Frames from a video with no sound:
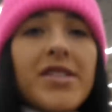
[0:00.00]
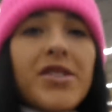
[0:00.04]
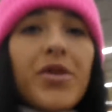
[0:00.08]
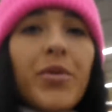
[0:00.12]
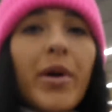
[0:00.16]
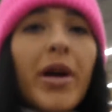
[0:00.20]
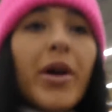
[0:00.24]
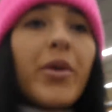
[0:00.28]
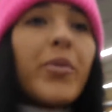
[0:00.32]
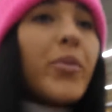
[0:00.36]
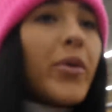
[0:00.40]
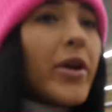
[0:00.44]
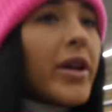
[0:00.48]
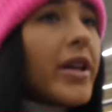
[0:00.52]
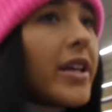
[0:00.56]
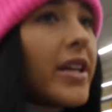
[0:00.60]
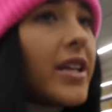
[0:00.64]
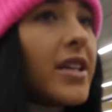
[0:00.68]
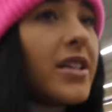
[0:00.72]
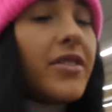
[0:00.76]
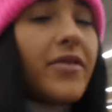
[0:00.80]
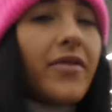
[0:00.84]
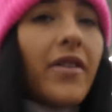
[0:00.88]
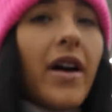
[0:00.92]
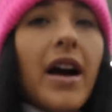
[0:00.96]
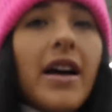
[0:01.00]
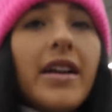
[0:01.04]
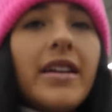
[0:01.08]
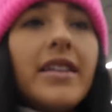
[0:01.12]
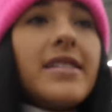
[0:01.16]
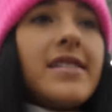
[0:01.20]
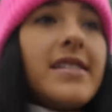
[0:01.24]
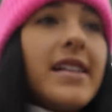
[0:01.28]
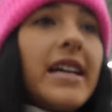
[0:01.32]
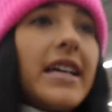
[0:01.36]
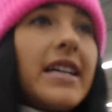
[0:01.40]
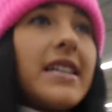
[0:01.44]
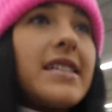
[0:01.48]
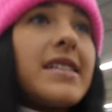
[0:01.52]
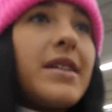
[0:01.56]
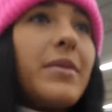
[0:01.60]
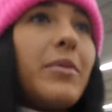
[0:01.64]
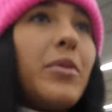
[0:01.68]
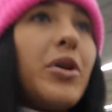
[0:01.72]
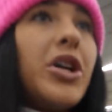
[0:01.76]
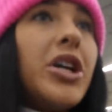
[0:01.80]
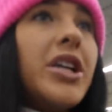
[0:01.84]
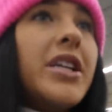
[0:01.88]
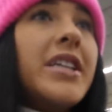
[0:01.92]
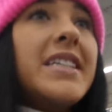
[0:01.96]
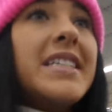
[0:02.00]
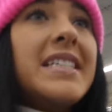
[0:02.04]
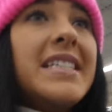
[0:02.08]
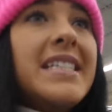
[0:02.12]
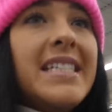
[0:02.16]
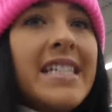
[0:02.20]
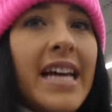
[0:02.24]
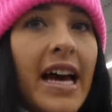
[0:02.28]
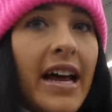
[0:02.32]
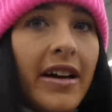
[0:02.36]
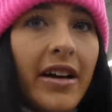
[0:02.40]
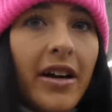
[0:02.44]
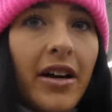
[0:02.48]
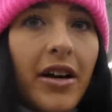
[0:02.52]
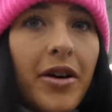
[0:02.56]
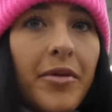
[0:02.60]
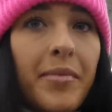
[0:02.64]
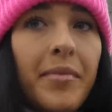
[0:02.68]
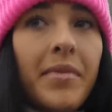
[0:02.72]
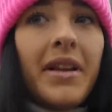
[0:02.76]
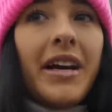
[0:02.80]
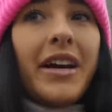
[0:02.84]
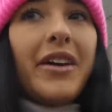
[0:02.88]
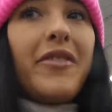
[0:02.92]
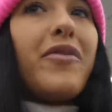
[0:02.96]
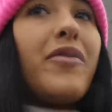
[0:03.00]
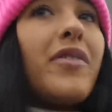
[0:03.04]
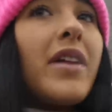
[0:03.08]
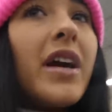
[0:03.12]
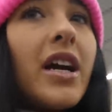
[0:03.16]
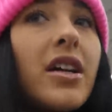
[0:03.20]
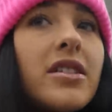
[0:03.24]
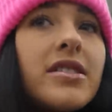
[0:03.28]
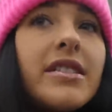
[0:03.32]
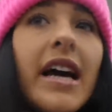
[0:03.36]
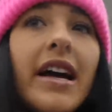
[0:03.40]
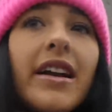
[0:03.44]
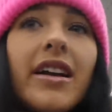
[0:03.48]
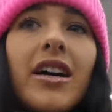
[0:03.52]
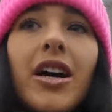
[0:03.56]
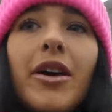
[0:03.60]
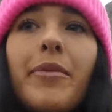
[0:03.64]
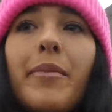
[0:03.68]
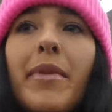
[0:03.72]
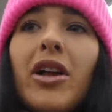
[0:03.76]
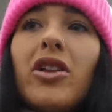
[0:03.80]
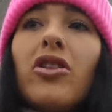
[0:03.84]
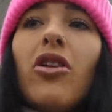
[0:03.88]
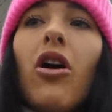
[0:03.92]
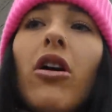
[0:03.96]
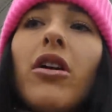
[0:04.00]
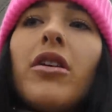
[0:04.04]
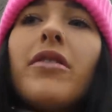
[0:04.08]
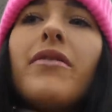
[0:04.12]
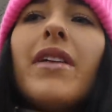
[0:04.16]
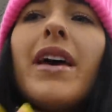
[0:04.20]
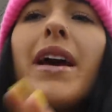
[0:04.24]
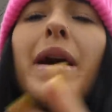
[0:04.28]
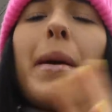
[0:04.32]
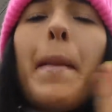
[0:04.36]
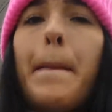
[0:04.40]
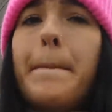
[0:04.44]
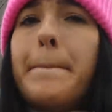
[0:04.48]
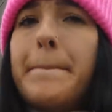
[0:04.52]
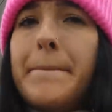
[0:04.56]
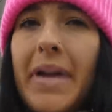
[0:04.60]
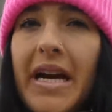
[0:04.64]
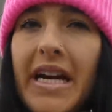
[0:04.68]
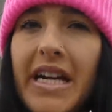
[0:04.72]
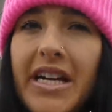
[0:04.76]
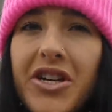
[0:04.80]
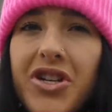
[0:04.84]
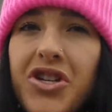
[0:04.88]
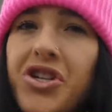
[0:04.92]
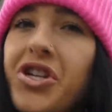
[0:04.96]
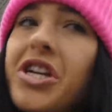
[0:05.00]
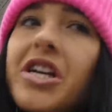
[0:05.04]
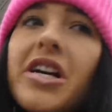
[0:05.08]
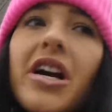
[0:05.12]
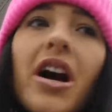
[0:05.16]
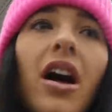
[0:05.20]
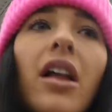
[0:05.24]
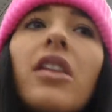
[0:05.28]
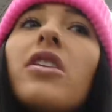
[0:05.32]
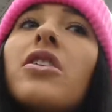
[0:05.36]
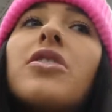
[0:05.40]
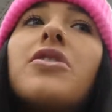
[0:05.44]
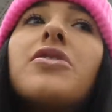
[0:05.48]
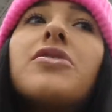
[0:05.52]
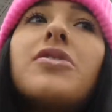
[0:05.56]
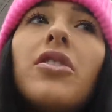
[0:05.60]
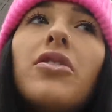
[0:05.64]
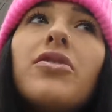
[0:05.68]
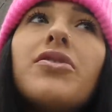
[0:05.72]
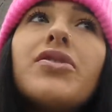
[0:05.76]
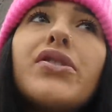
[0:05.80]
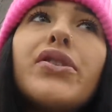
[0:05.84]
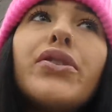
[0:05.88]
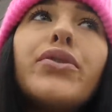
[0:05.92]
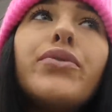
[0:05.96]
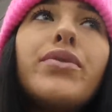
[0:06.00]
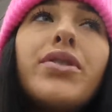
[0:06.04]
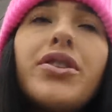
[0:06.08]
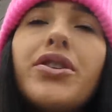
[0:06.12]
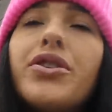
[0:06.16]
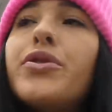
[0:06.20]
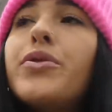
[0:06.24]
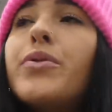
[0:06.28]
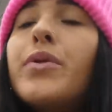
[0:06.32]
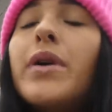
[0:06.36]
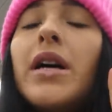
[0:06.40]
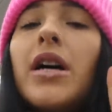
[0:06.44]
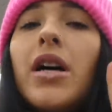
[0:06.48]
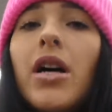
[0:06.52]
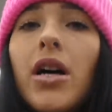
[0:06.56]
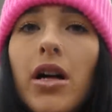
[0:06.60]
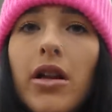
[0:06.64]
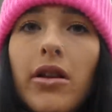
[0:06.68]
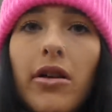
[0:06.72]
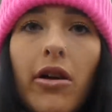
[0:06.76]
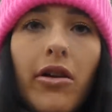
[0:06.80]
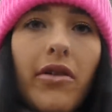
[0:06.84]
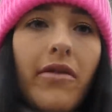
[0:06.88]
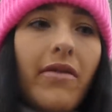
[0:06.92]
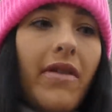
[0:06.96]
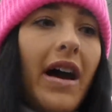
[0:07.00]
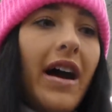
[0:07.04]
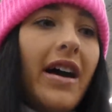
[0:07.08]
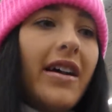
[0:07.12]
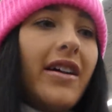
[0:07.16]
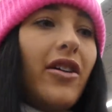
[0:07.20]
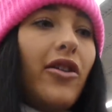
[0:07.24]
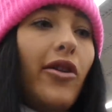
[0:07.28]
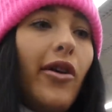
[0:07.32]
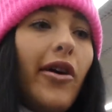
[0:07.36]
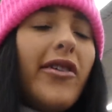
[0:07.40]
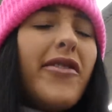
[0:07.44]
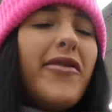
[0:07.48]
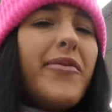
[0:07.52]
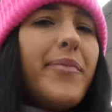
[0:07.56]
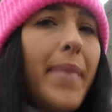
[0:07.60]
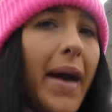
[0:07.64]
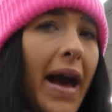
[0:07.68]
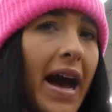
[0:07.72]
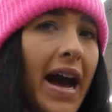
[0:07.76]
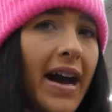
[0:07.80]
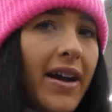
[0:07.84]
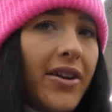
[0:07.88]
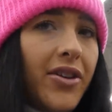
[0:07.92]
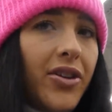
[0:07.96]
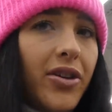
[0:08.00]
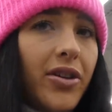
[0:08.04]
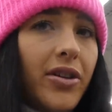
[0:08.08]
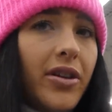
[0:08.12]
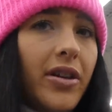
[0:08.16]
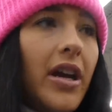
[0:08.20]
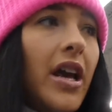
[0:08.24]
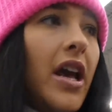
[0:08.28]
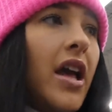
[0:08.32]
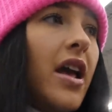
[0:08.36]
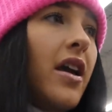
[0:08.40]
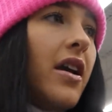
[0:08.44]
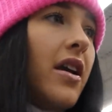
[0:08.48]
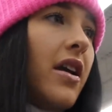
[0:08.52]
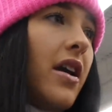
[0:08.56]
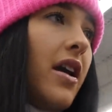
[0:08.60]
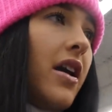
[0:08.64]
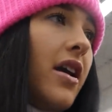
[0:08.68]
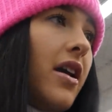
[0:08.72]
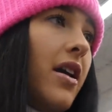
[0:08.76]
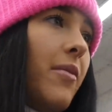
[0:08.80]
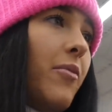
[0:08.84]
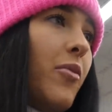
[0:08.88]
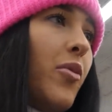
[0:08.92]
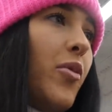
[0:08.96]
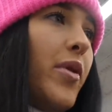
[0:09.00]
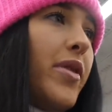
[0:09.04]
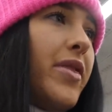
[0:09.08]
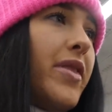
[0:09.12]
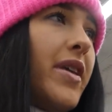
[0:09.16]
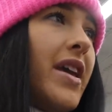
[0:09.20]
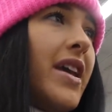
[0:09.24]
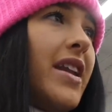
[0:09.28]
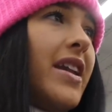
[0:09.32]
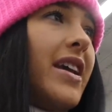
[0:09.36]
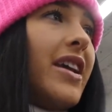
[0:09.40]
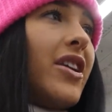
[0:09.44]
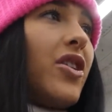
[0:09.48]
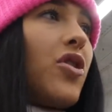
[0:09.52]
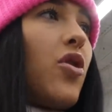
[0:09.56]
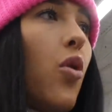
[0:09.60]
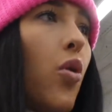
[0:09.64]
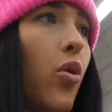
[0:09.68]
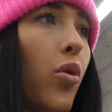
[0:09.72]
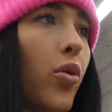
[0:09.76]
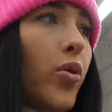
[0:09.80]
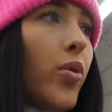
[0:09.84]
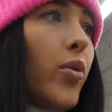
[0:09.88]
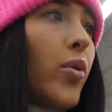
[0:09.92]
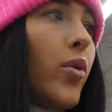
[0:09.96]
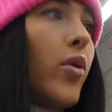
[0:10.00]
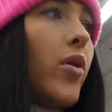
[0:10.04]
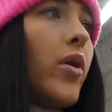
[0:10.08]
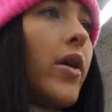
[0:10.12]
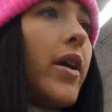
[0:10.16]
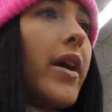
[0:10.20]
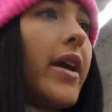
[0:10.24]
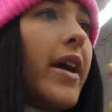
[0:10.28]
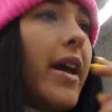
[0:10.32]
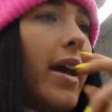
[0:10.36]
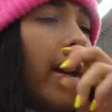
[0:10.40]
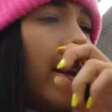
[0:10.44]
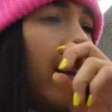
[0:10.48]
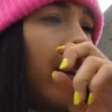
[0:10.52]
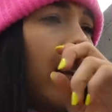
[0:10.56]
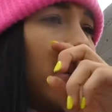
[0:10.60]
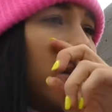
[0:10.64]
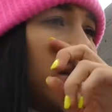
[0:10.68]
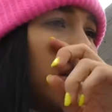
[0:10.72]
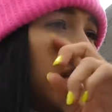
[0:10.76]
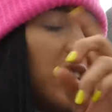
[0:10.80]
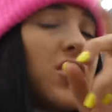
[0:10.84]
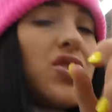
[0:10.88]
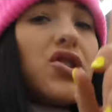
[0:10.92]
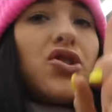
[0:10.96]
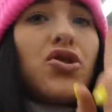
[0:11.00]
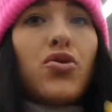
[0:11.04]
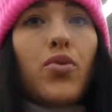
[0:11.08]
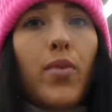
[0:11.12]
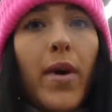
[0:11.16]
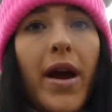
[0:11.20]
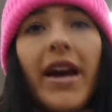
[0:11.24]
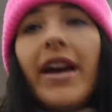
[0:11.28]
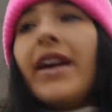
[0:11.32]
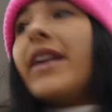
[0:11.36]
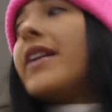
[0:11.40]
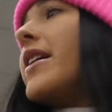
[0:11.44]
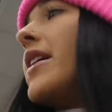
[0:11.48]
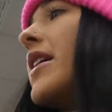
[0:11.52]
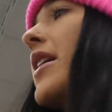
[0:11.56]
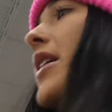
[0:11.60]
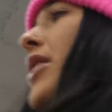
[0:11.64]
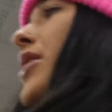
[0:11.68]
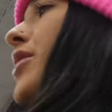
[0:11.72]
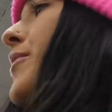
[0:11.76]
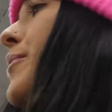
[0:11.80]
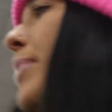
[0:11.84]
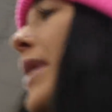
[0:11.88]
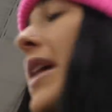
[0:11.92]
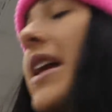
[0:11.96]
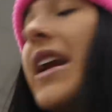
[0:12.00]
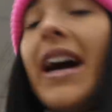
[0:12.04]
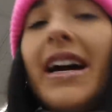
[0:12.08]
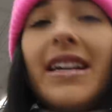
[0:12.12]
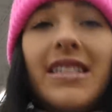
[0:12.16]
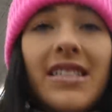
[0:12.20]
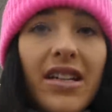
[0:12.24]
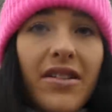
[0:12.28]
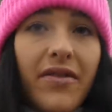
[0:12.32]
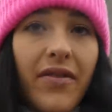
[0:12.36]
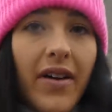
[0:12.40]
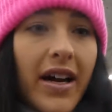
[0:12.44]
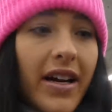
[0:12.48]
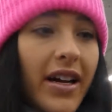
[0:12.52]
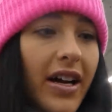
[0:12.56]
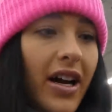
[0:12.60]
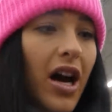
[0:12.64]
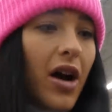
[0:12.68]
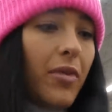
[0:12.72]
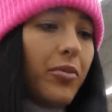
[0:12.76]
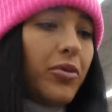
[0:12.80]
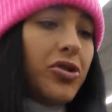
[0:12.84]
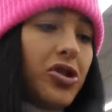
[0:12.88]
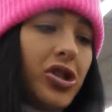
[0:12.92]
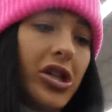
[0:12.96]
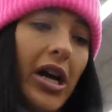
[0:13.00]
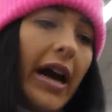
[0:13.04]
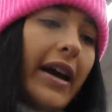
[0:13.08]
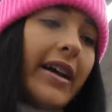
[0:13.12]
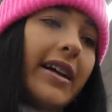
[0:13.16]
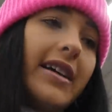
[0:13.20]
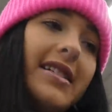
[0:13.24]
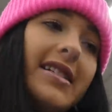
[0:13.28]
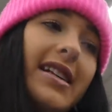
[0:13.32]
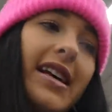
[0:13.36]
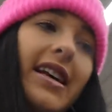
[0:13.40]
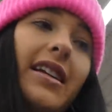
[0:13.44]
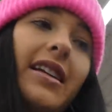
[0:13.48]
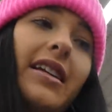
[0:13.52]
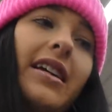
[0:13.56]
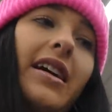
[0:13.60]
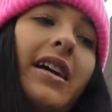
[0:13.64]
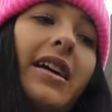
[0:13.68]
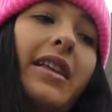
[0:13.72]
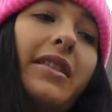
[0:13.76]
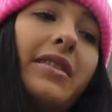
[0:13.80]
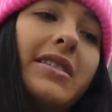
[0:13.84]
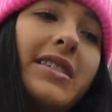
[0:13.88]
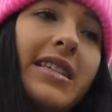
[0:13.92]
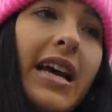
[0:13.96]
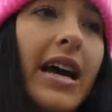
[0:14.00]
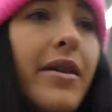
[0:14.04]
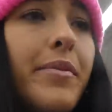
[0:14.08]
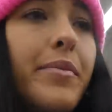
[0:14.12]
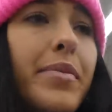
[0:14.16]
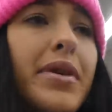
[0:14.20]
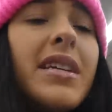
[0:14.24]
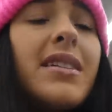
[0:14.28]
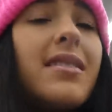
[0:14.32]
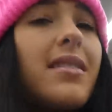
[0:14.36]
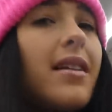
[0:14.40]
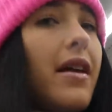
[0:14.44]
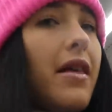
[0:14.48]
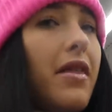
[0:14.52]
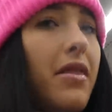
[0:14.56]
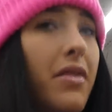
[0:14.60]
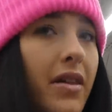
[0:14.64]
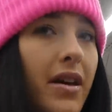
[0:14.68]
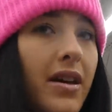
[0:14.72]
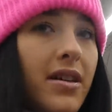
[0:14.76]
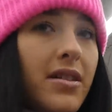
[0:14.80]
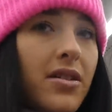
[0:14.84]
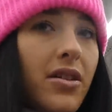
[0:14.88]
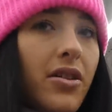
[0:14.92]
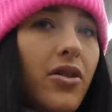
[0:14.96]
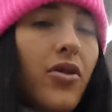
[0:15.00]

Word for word: so what I really need to find is like some good denim, like flared denim, a lot of like beigey colors also too, a lot of that, and a lot of pattern um, within, and corduroy and suede. But I did find a couple jackets and a denim piece that I think is